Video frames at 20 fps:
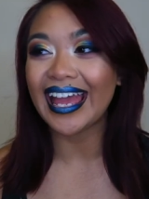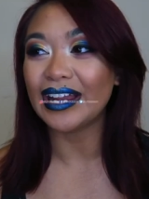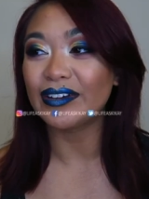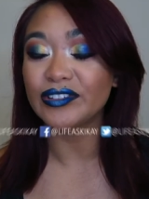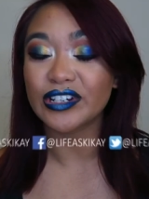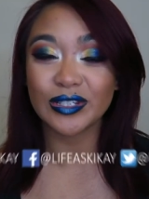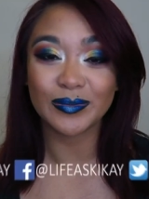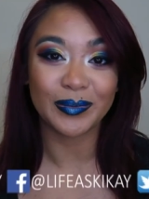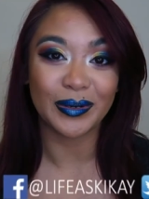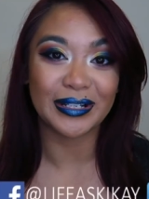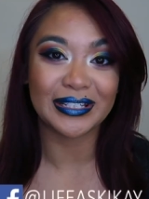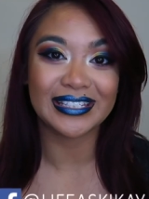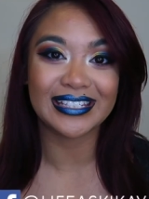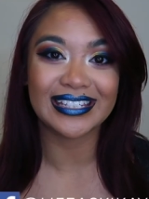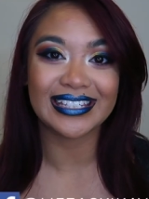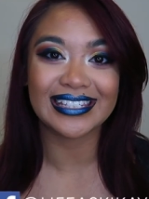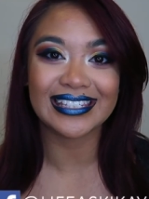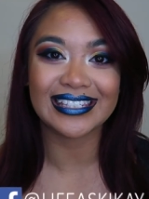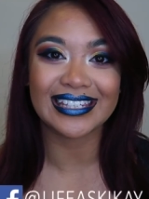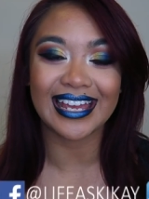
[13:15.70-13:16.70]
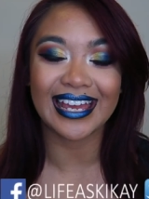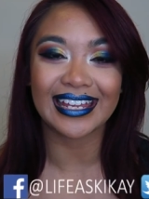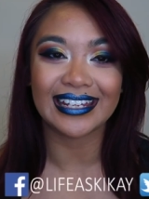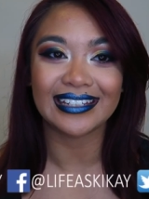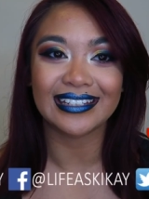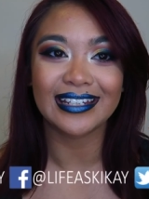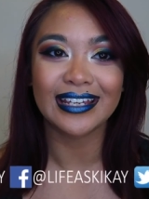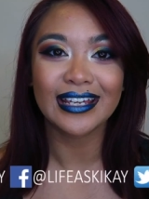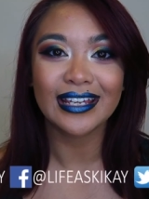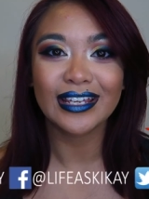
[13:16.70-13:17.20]
and responses
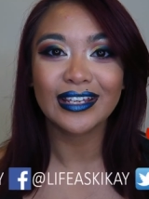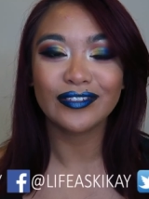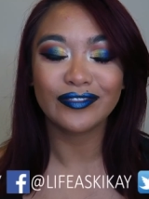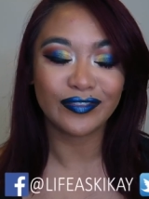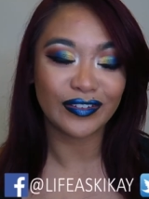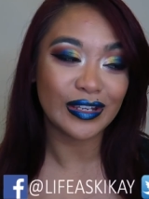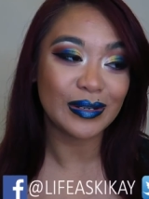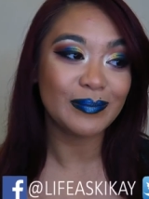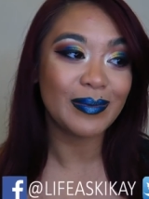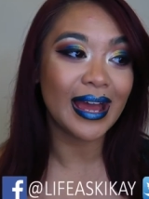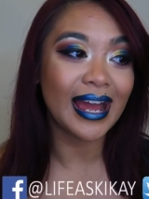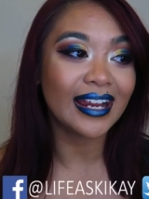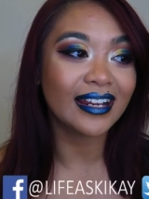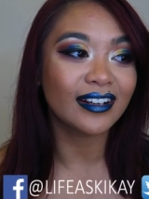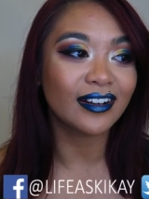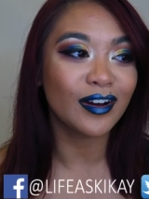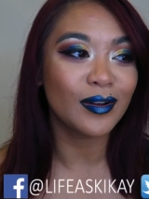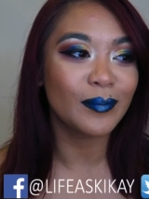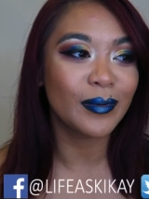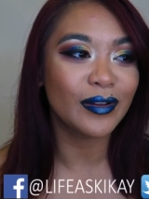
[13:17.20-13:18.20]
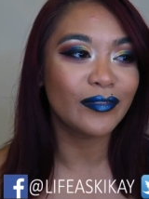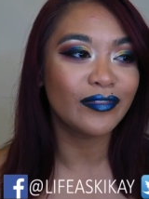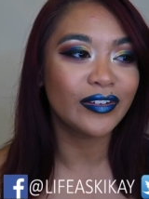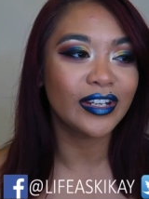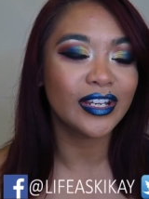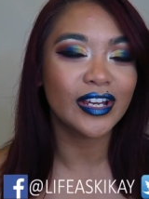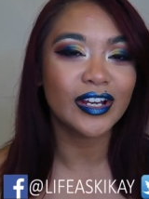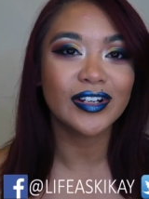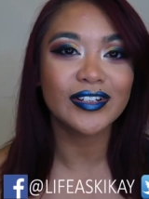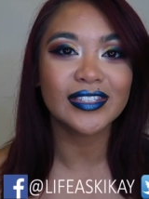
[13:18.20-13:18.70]
and feedback on my
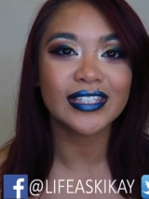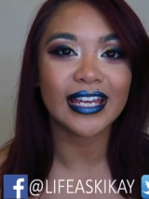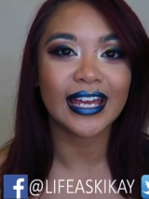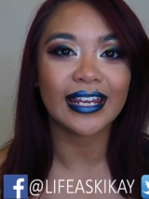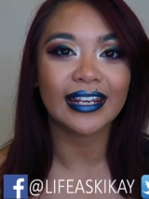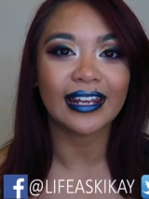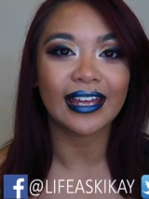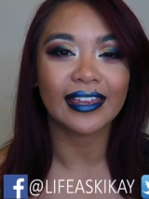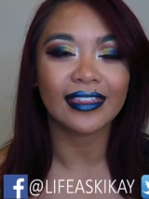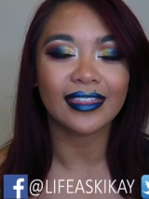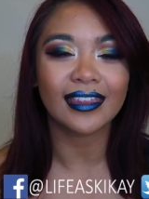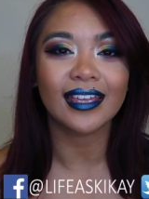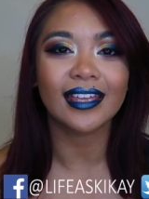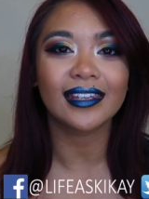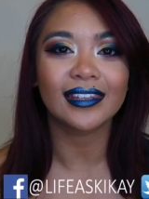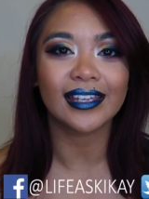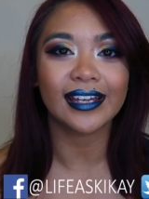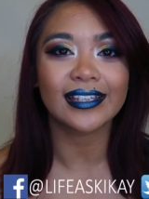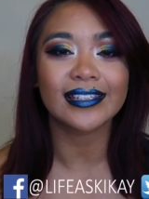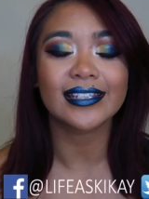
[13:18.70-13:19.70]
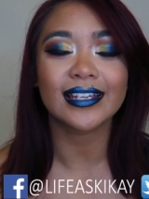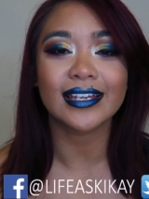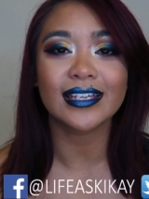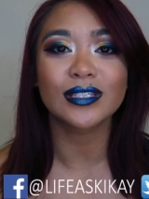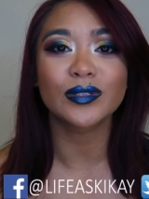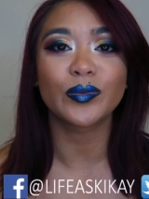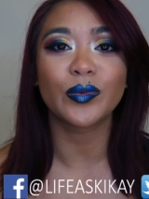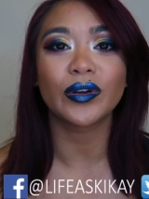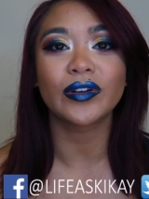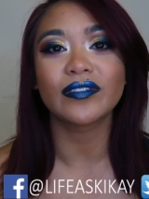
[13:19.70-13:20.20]
videos and I think that
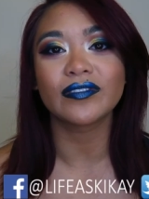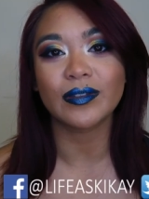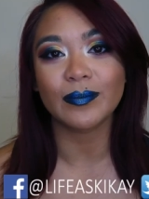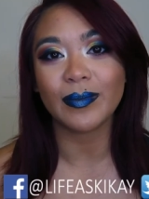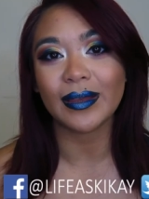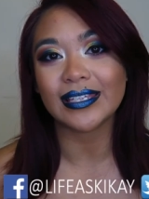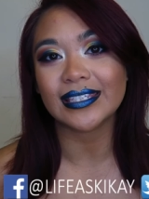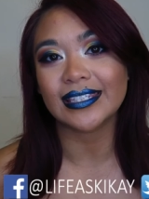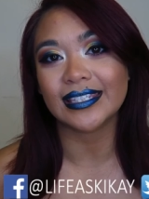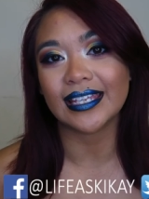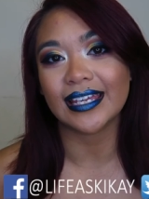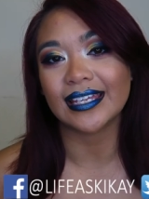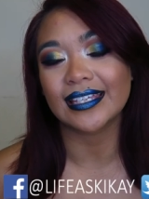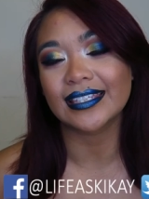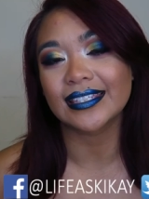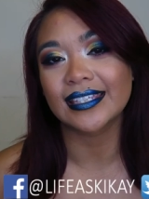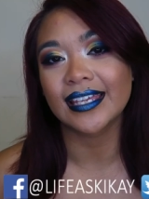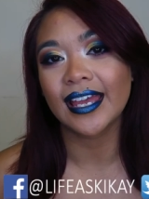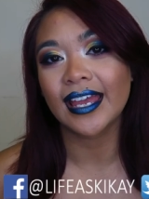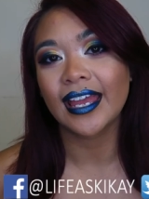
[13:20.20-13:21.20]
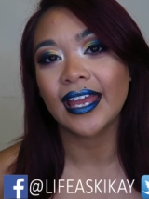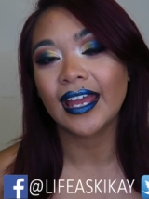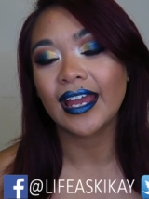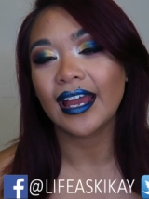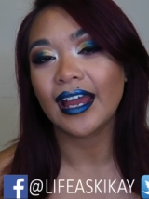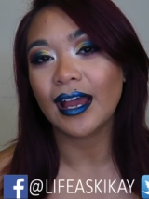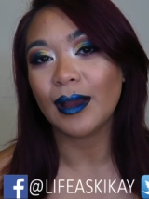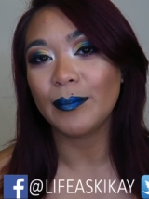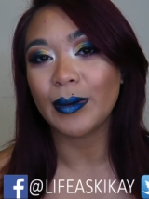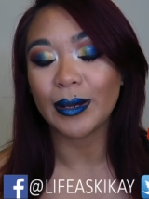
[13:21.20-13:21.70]
is one of the best things
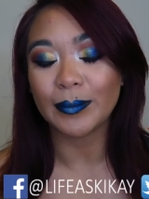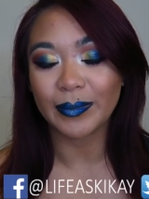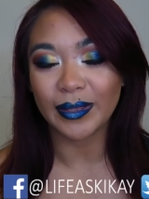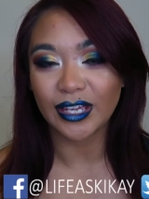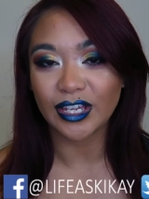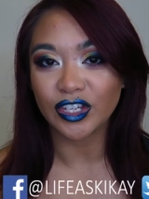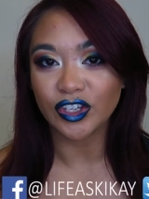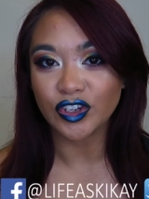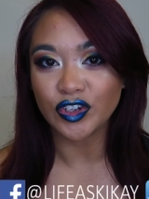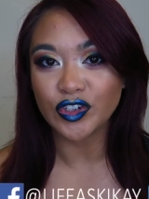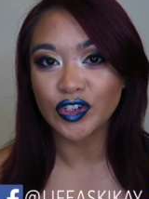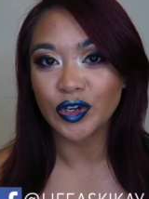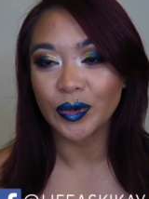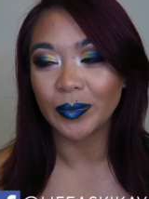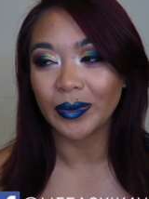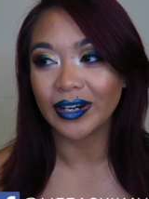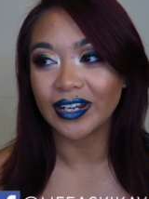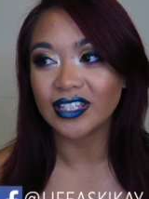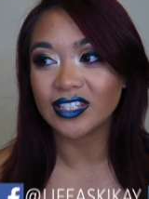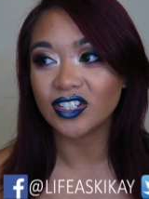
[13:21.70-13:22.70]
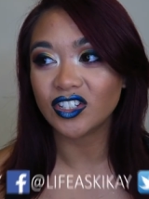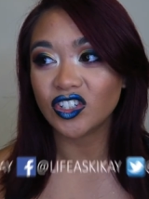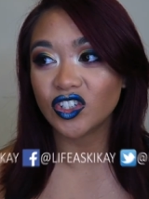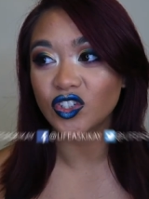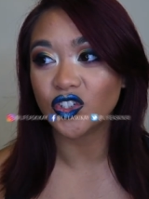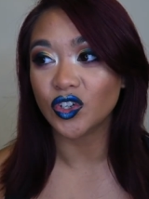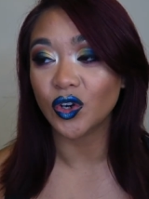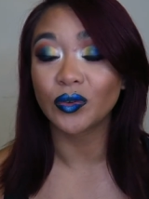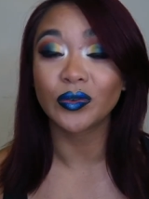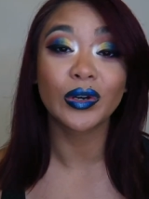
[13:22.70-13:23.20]
about being a YouTuber. It's
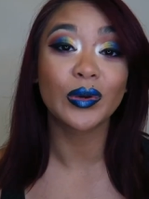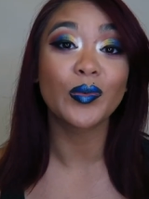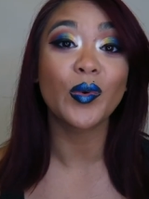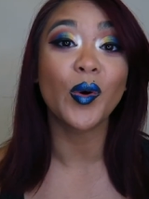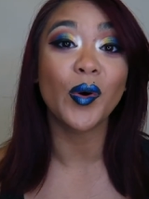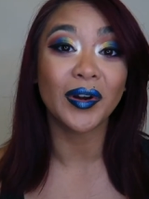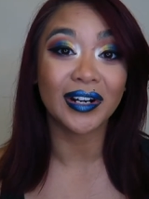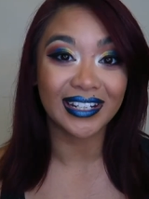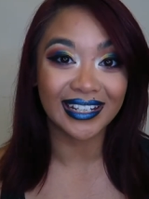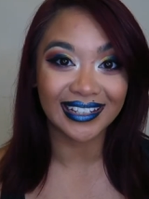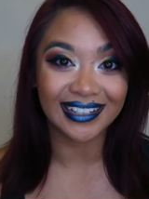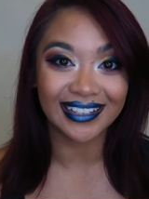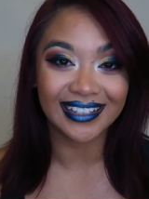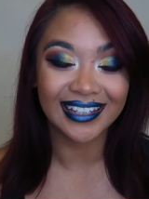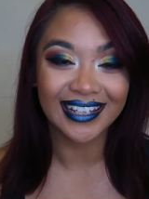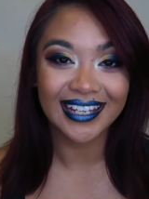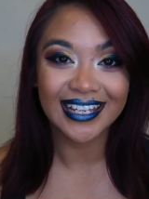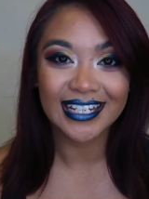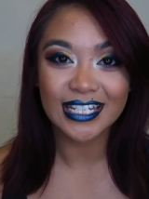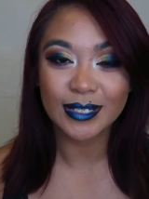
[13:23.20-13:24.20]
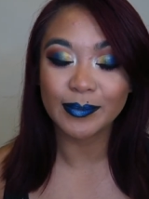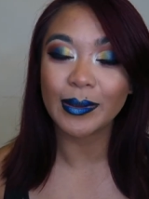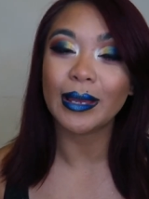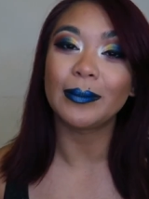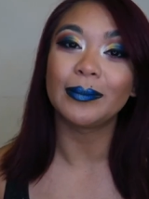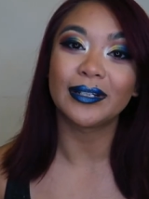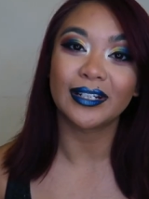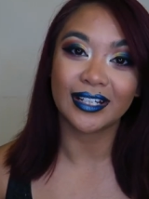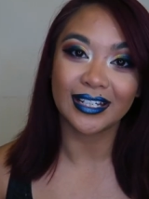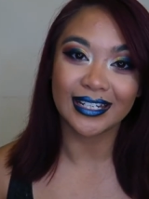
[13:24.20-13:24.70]
just so rewarding to be
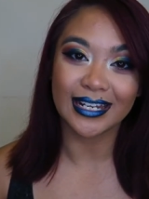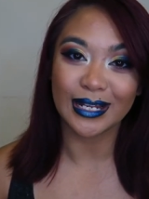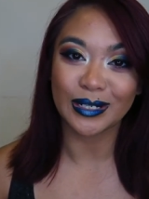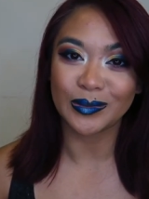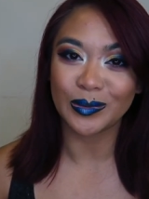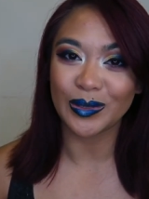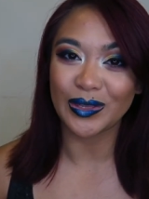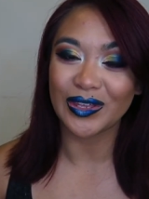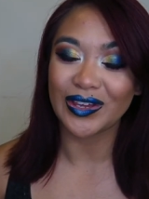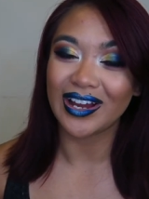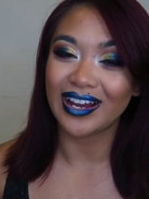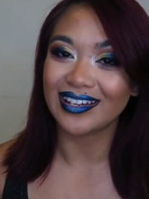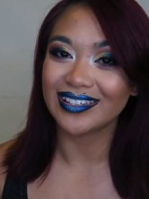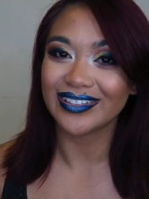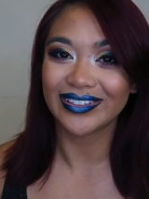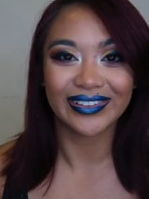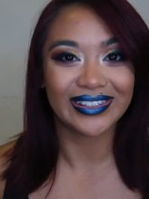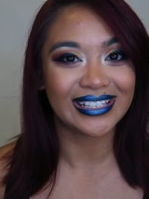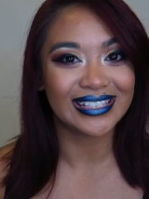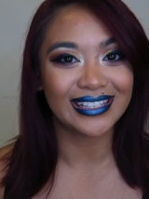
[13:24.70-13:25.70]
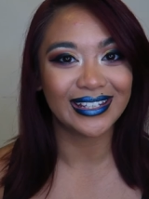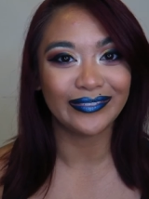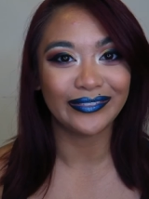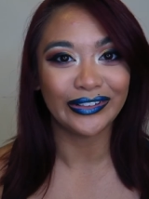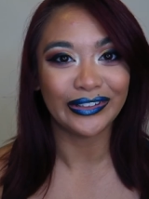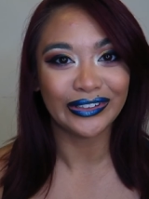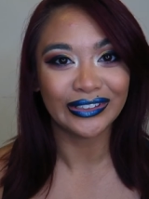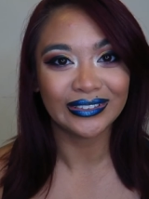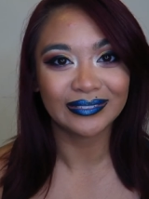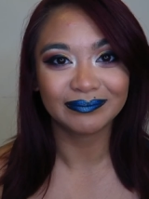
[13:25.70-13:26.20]
able to connect with you guys on this
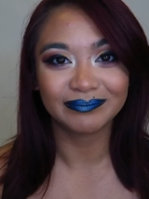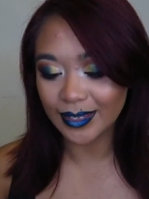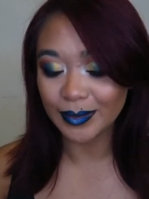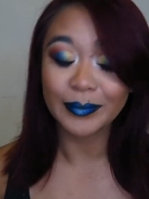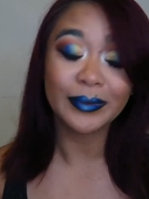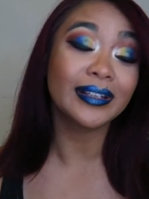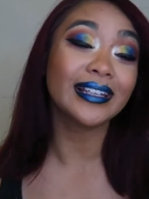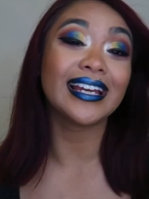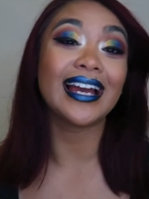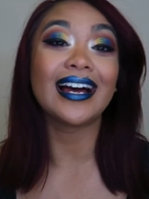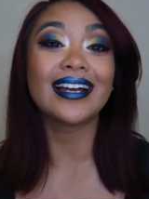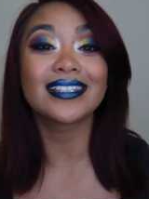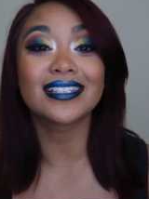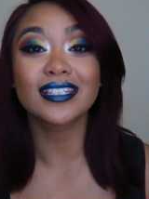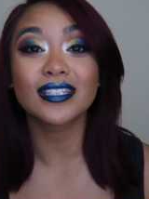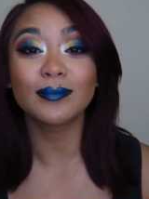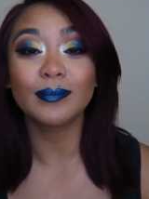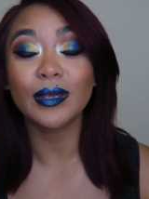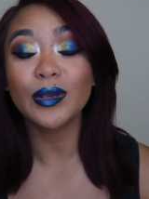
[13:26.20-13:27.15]
level. Kimberly asks